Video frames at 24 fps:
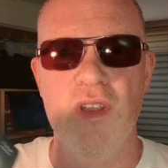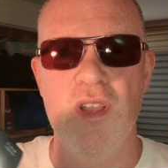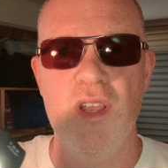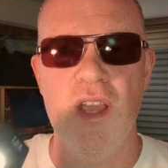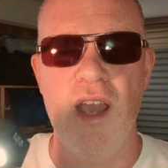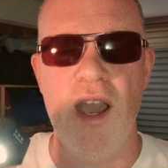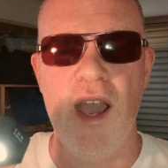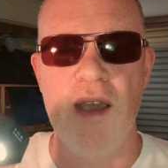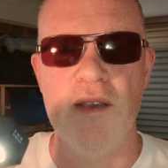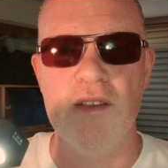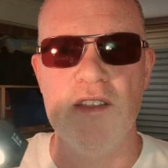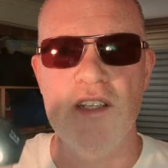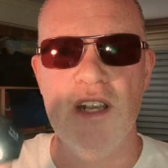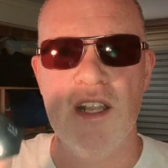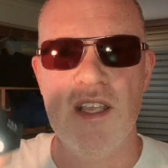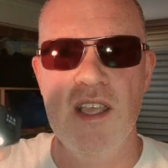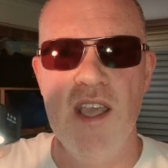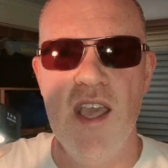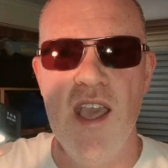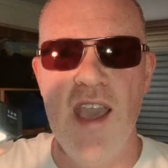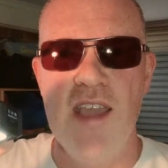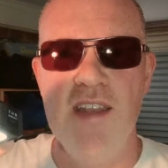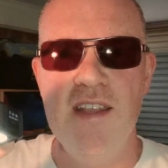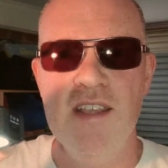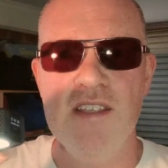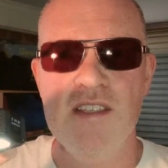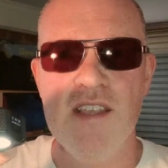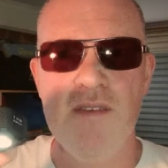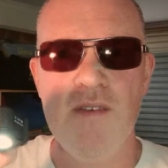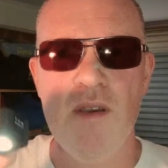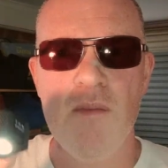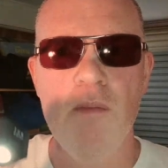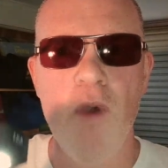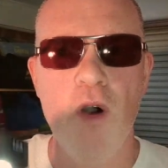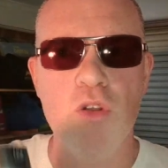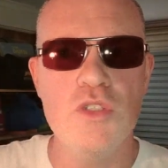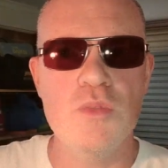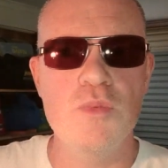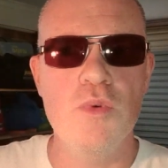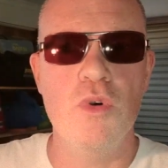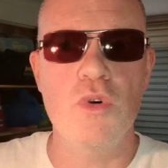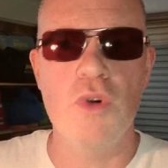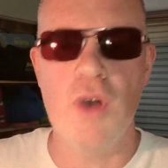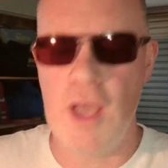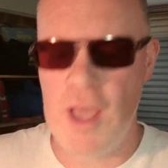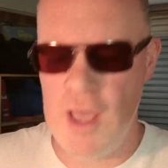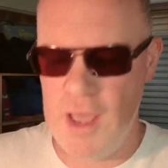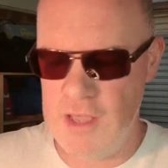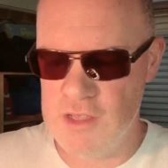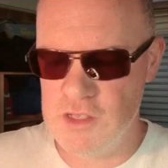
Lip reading: of silly. It does have a multiple,